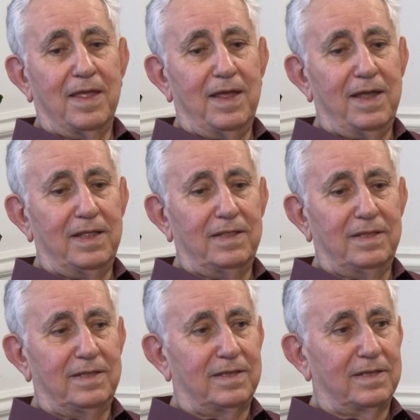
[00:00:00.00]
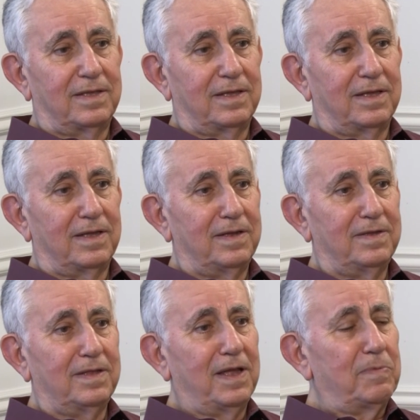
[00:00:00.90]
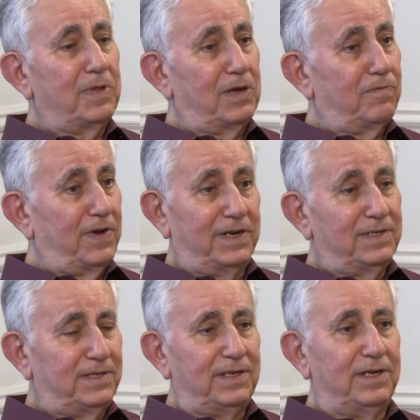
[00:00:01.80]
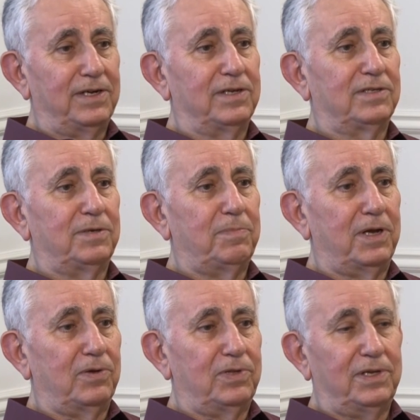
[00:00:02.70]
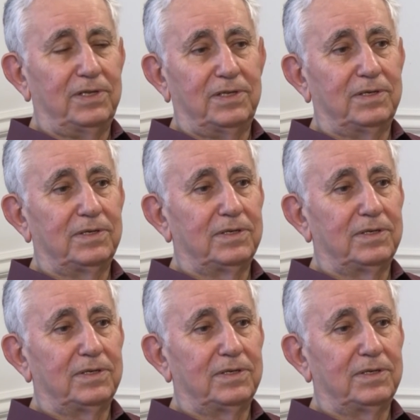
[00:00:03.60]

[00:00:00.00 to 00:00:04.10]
And I'm now very serious about it,